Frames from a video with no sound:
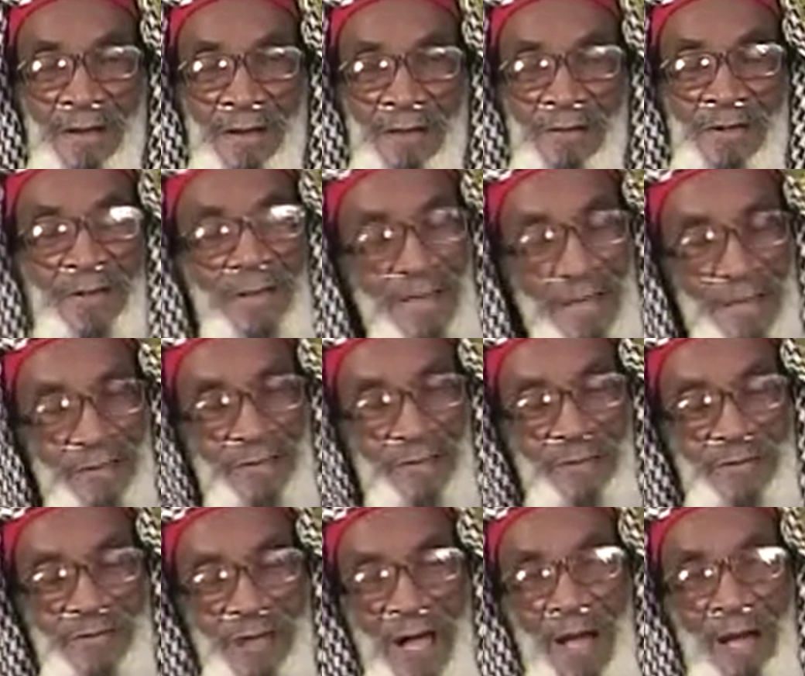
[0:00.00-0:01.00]
We're going to have to
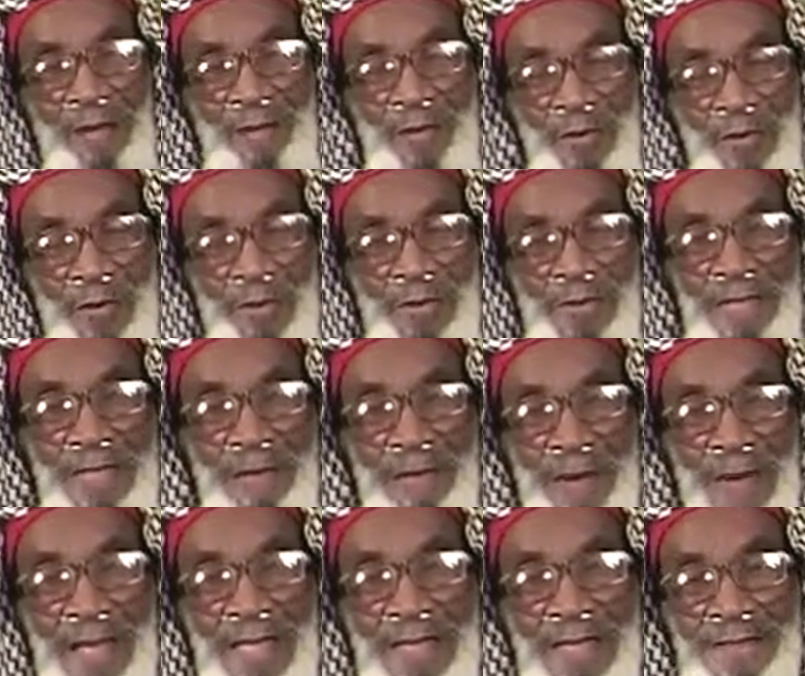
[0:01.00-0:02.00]
start moving
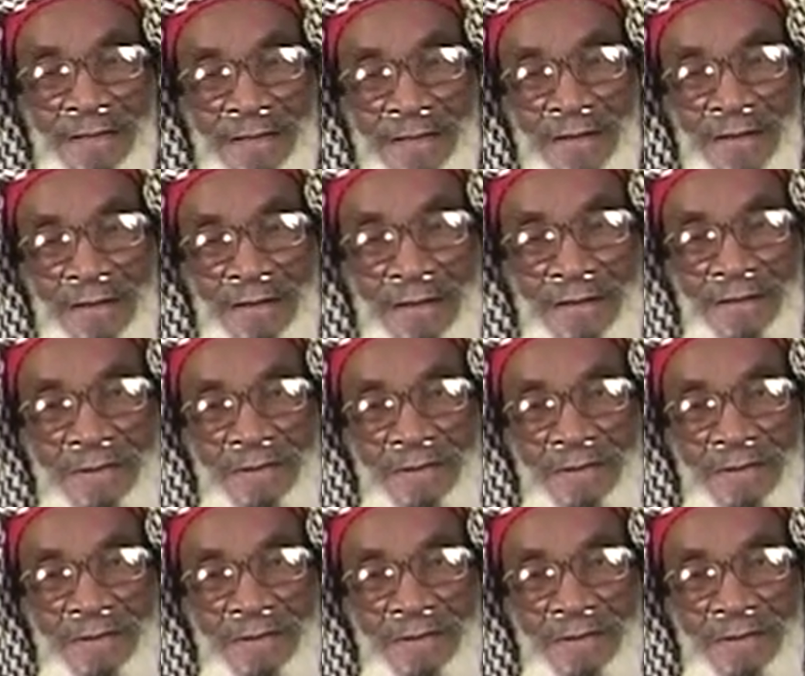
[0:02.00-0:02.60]
about ourselves.